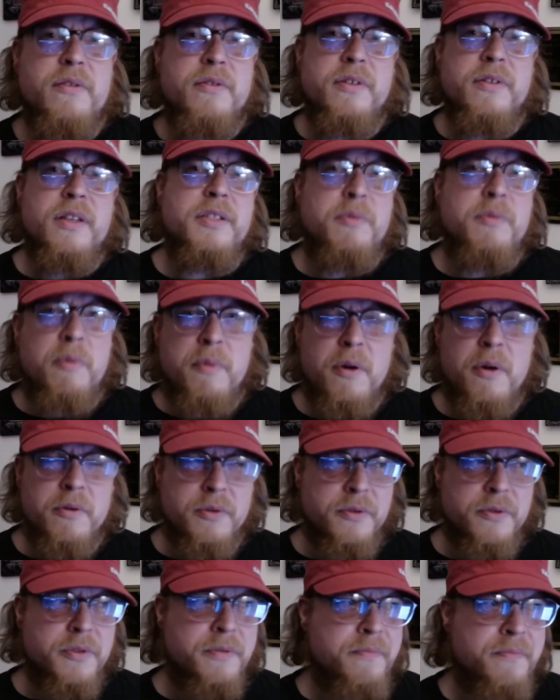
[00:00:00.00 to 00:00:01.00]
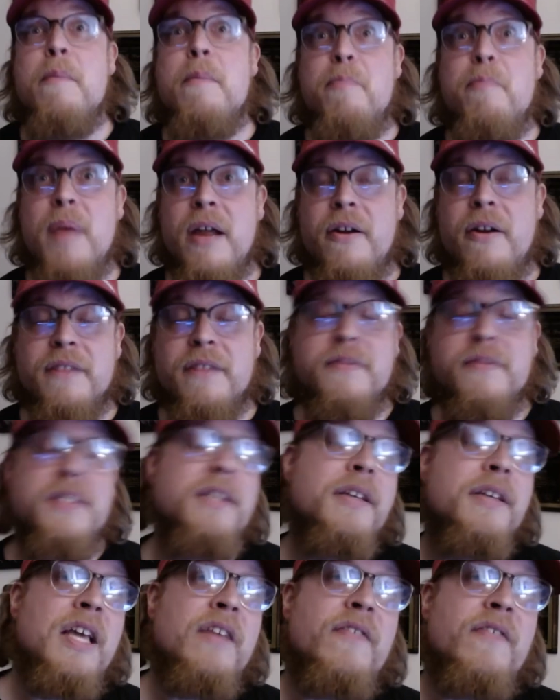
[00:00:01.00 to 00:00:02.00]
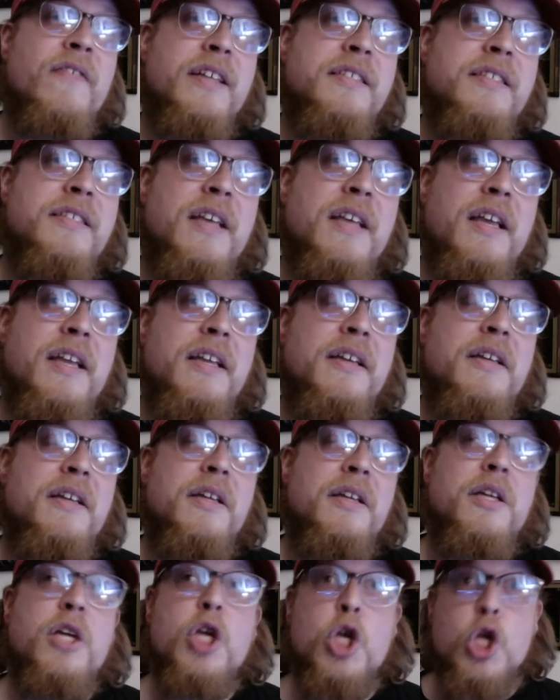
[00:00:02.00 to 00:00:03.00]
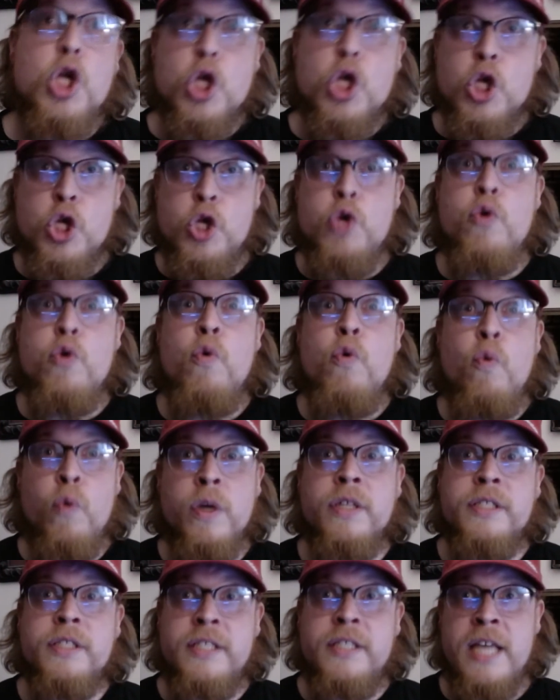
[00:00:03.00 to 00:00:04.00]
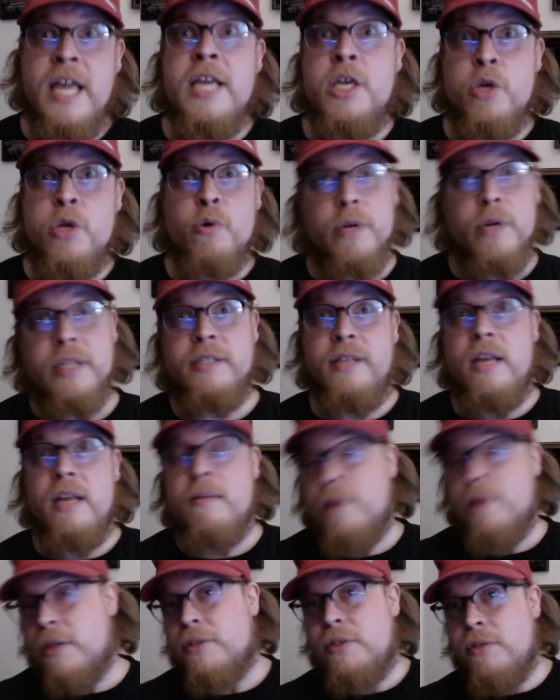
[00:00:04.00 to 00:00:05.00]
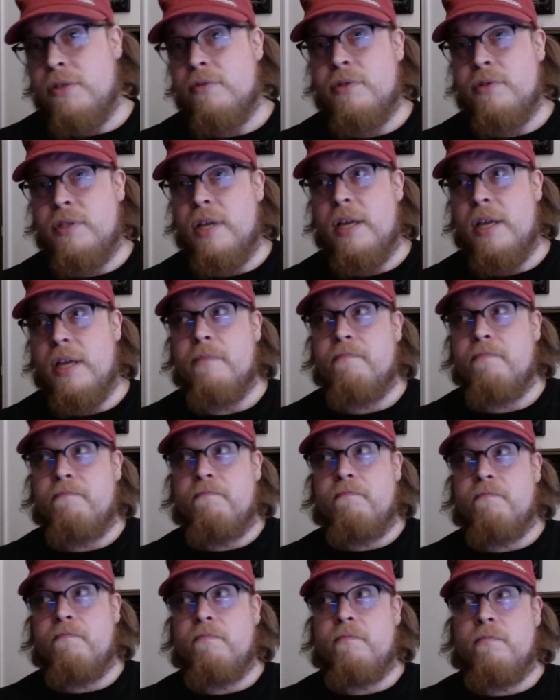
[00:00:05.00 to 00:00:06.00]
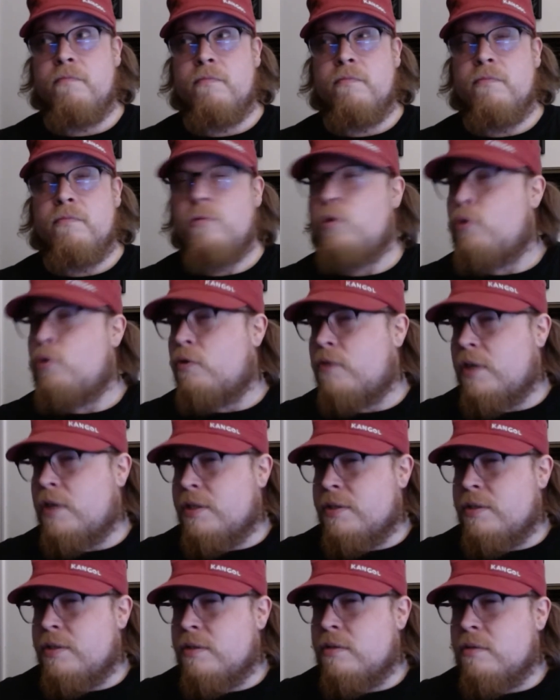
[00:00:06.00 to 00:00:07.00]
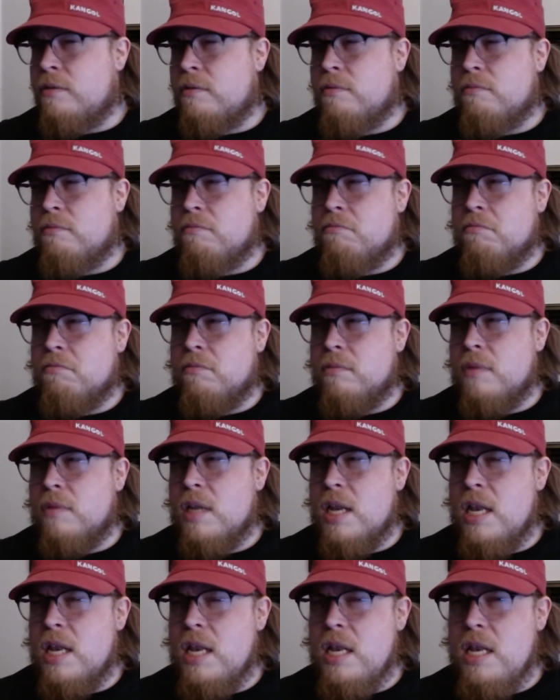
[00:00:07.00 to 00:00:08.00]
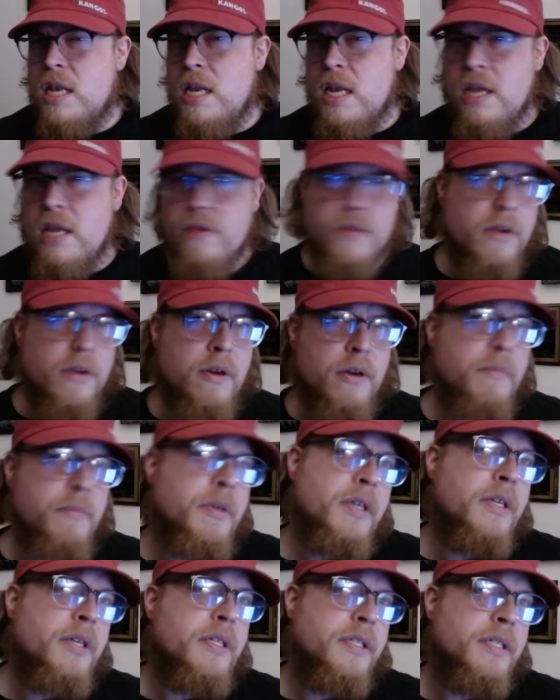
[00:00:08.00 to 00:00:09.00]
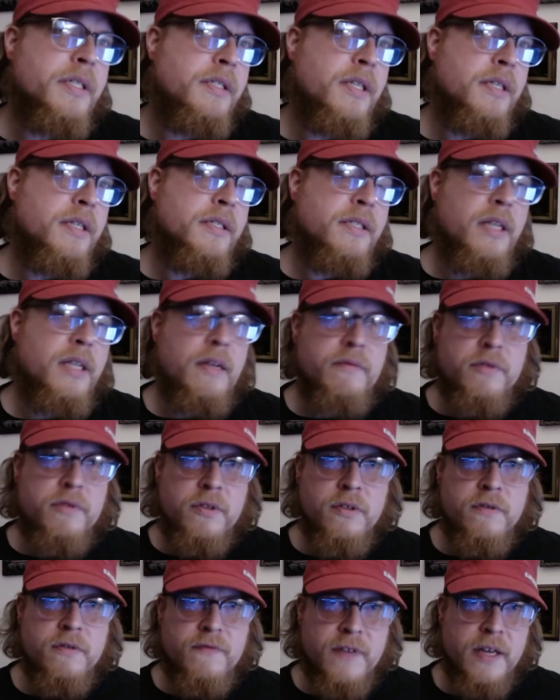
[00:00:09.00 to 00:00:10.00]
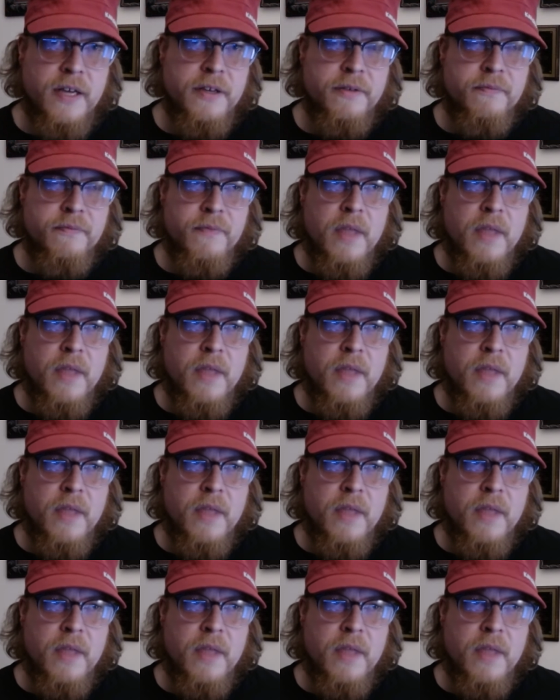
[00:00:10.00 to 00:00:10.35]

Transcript: Those kinds of proposals. Imperatives. If I say, you will take your exam on Tuesday, true or false? Neither, because it doesn't have truth value.